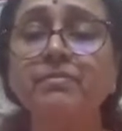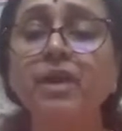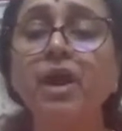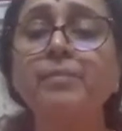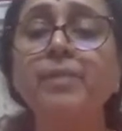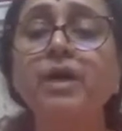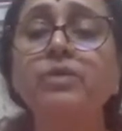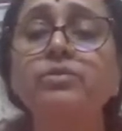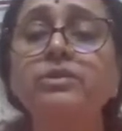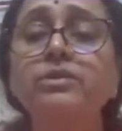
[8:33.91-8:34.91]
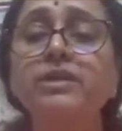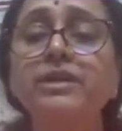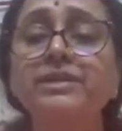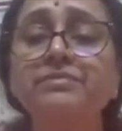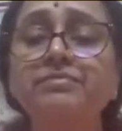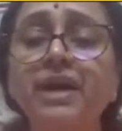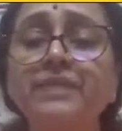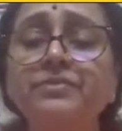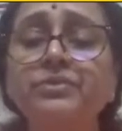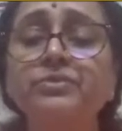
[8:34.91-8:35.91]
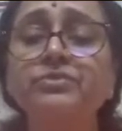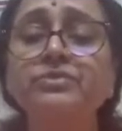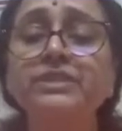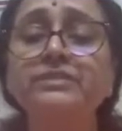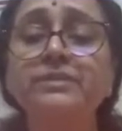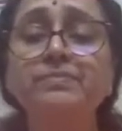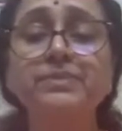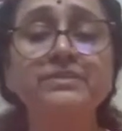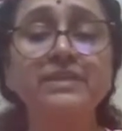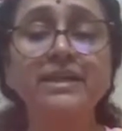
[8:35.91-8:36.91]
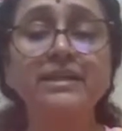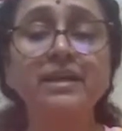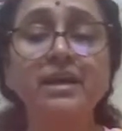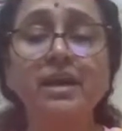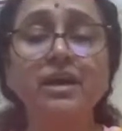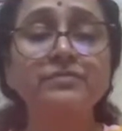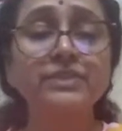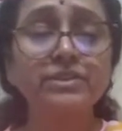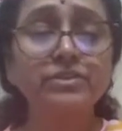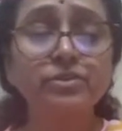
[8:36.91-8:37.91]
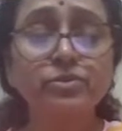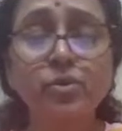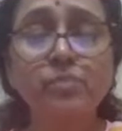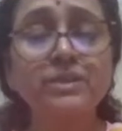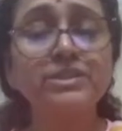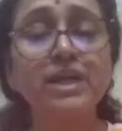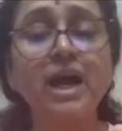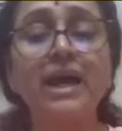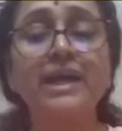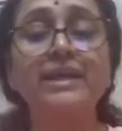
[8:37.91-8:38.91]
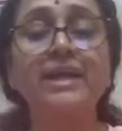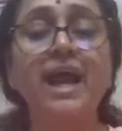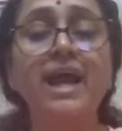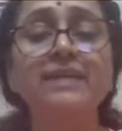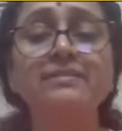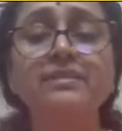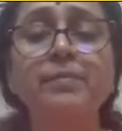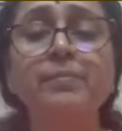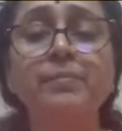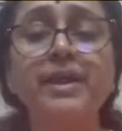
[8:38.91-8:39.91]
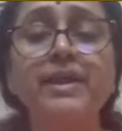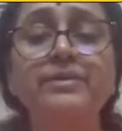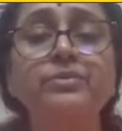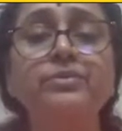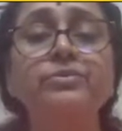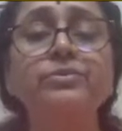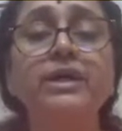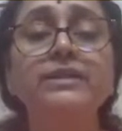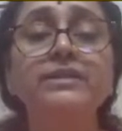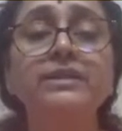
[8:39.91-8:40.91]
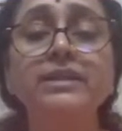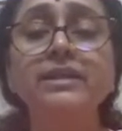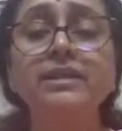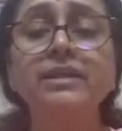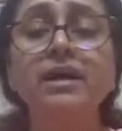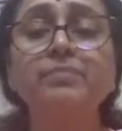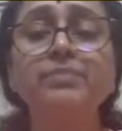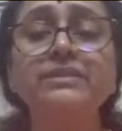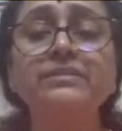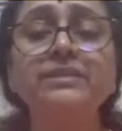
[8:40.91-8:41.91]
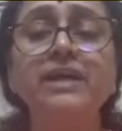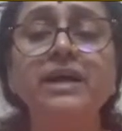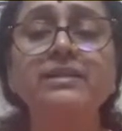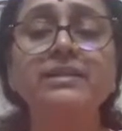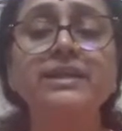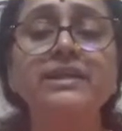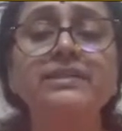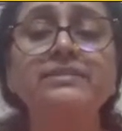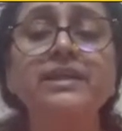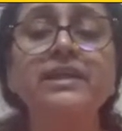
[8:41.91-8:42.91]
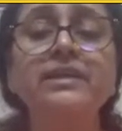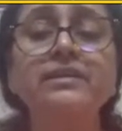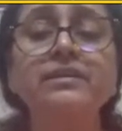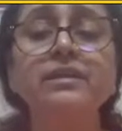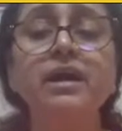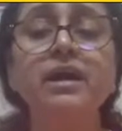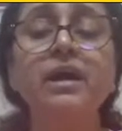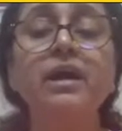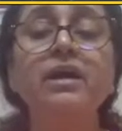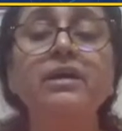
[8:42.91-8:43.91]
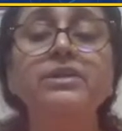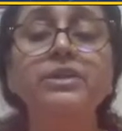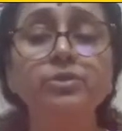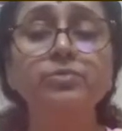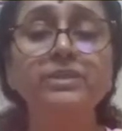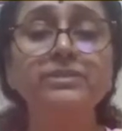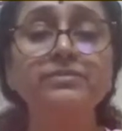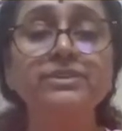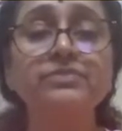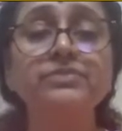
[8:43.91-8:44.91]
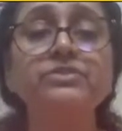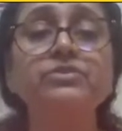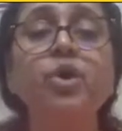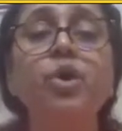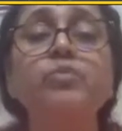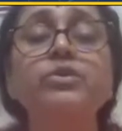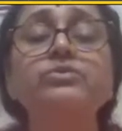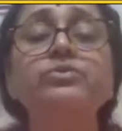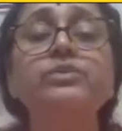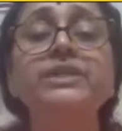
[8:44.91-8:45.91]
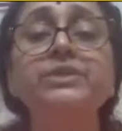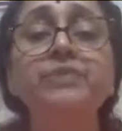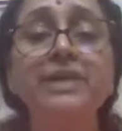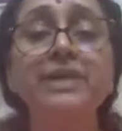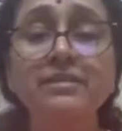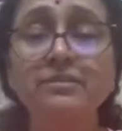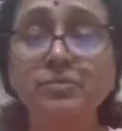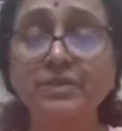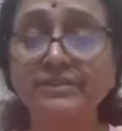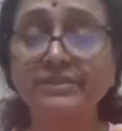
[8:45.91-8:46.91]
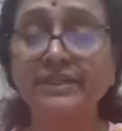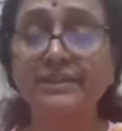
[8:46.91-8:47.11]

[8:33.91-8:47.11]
about 35 to 60%, which is so much high as compared to the PCR rates in tumor, which we saw was only 26%.